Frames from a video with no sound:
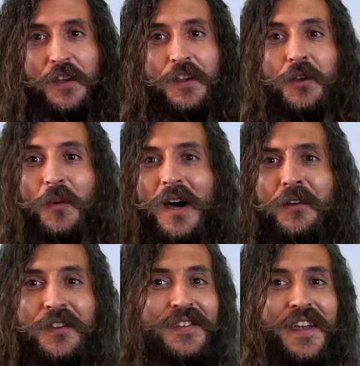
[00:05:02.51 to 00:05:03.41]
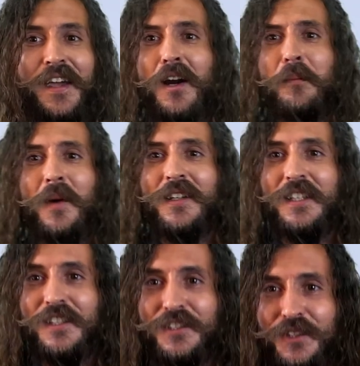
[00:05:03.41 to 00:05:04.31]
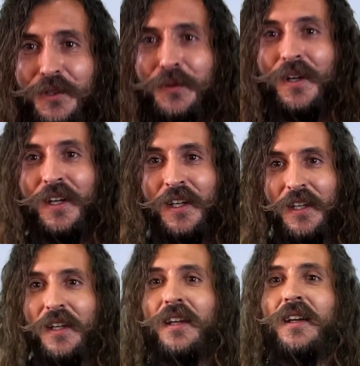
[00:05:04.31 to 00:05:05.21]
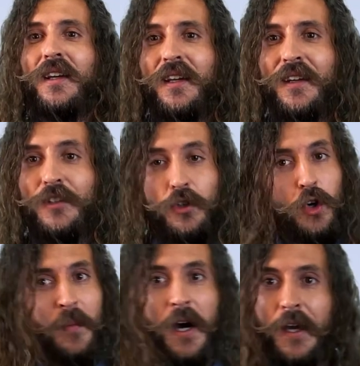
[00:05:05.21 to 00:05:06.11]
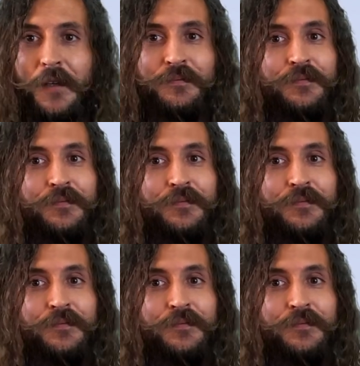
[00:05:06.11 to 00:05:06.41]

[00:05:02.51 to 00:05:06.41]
and the wealthy, they are monkeys too. So am I,